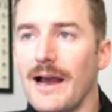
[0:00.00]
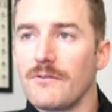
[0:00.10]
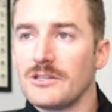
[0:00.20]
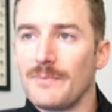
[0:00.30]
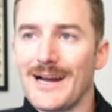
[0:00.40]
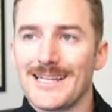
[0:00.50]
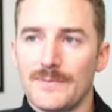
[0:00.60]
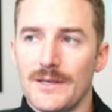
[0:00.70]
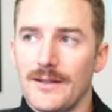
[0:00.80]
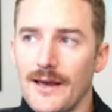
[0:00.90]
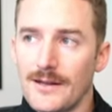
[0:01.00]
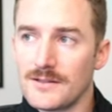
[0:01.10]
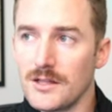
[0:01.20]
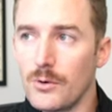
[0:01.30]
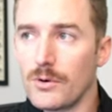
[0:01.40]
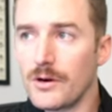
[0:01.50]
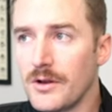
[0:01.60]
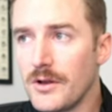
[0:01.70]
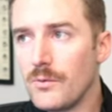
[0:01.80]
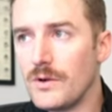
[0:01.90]
an average bat speed that is
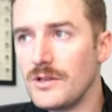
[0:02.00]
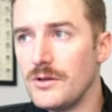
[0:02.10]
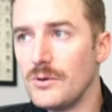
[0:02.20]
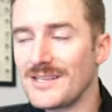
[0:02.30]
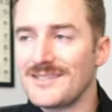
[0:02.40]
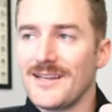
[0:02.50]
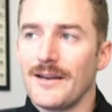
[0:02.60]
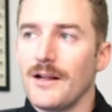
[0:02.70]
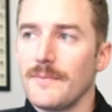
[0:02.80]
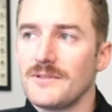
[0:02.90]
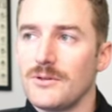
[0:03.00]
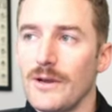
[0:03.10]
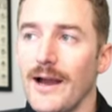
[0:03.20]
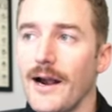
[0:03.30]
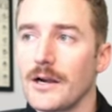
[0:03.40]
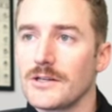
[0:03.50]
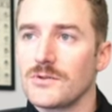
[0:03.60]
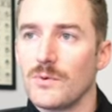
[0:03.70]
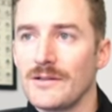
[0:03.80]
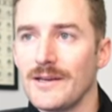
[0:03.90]
lower. When you extend it up to a higher
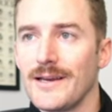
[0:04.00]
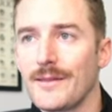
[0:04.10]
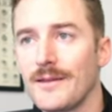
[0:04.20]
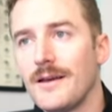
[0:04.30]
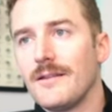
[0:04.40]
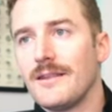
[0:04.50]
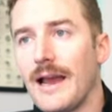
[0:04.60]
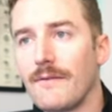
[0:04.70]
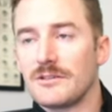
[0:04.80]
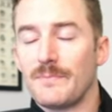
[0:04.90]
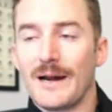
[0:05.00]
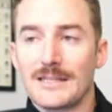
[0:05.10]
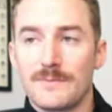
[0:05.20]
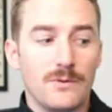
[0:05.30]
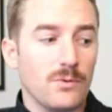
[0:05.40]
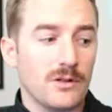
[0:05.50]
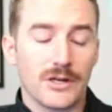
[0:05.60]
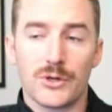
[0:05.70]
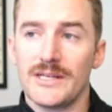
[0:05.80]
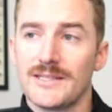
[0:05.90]
swing length, the average bat speed will
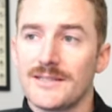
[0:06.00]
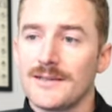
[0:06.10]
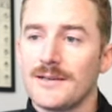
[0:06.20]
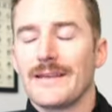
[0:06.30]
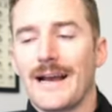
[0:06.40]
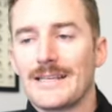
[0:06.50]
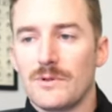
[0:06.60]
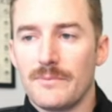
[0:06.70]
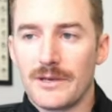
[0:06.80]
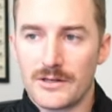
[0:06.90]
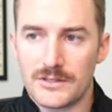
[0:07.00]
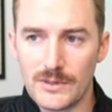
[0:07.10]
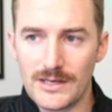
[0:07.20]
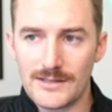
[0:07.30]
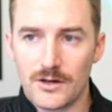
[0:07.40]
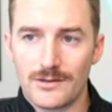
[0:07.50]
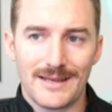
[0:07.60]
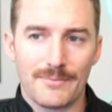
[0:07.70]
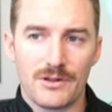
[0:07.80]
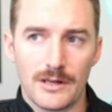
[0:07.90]
increase, and the guys with the bigger swings are
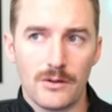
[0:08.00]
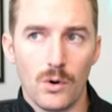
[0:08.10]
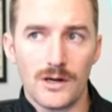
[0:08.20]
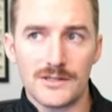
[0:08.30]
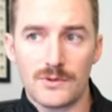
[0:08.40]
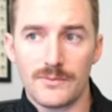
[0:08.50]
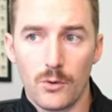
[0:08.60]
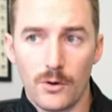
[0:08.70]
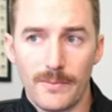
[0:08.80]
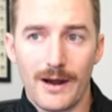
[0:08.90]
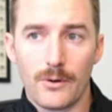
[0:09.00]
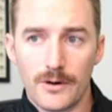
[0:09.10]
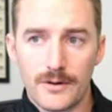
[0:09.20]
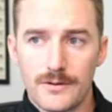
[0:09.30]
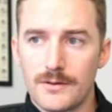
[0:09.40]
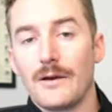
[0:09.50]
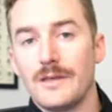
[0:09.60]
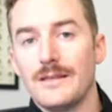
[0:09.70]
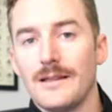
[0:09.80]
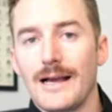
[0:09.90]
typically the ones with the more power. Now,
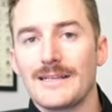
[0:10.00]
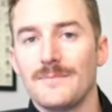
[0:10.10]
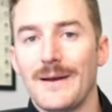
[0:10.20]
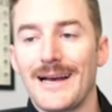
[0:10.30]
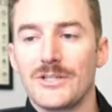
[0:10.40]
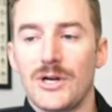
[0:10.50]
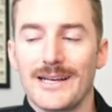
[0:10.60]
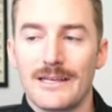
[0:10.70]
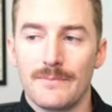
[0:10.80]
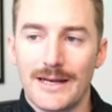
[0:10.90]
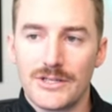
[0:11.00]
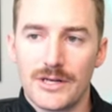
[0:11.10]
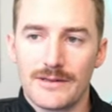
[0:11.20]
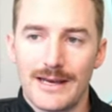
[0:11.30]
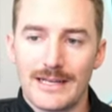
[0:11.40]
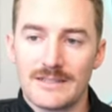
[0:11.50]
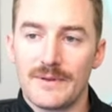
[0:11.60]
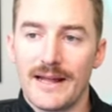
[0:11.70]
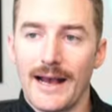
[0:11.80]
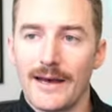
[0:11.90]
the last bat tracking metric that has
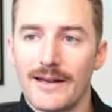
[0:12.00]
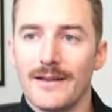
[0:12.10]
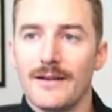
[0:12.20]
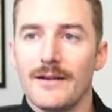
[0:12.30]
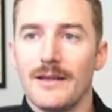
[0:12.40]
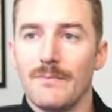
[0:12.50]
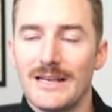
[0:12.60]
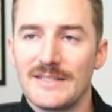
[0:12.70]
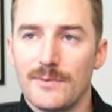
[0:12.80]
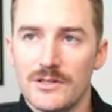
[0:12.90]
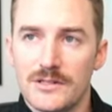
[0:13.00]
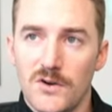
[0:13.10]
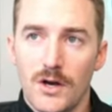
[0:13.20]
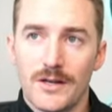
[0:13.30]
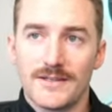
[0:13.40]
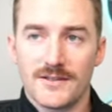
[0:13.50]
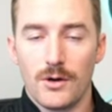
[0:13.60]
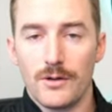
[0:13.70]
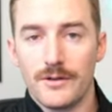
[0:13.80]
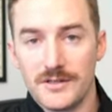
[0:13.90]
been added in Baseball Savant is
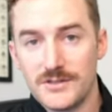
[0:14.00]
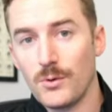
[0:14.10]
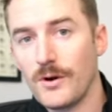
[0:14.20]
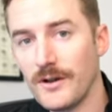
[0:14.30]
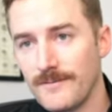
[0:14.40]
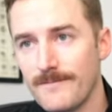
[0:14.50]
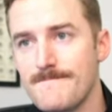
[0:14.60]
called the sword.